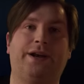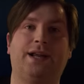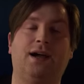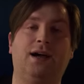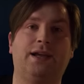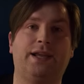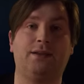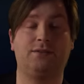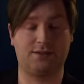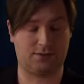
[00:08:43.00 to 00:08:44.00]
Sorry,
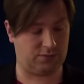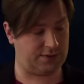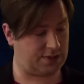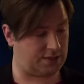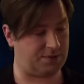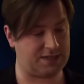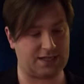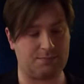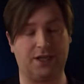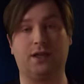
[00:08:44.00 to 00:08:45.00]
I was just
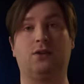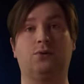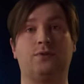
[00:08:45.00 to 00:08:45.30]
possessed by a